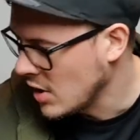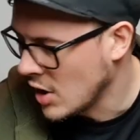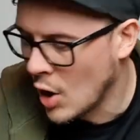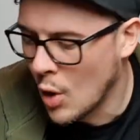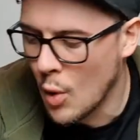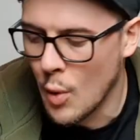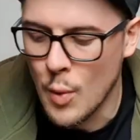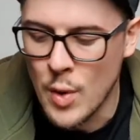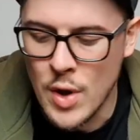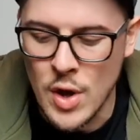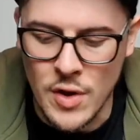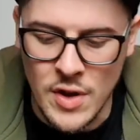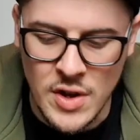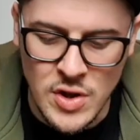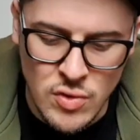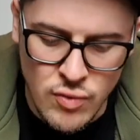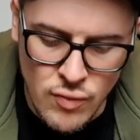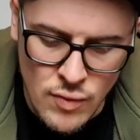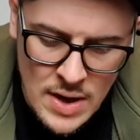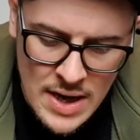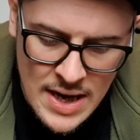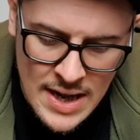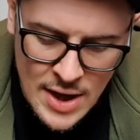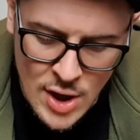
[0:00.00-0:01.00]
We got this
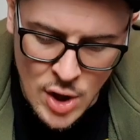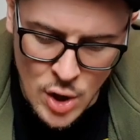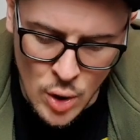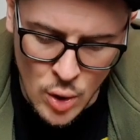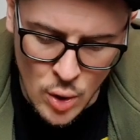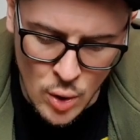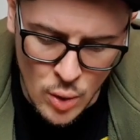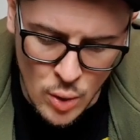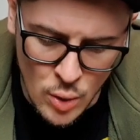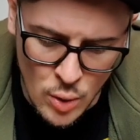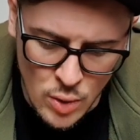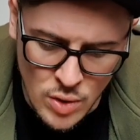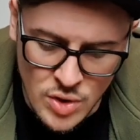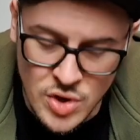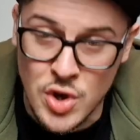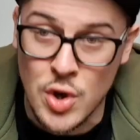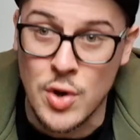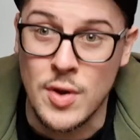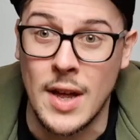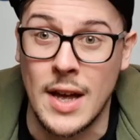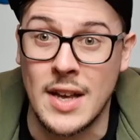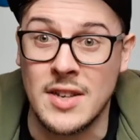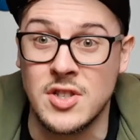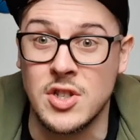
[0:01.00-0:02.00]
really cool
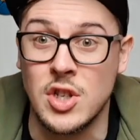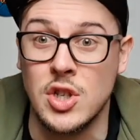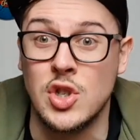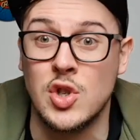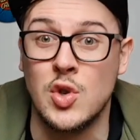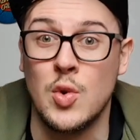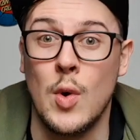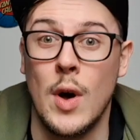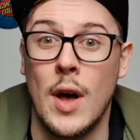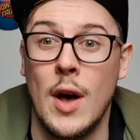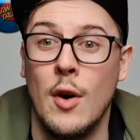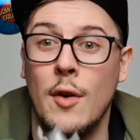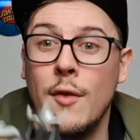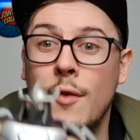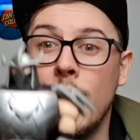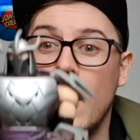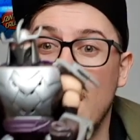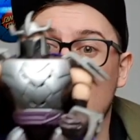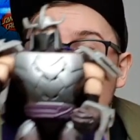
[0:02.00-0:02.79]
2012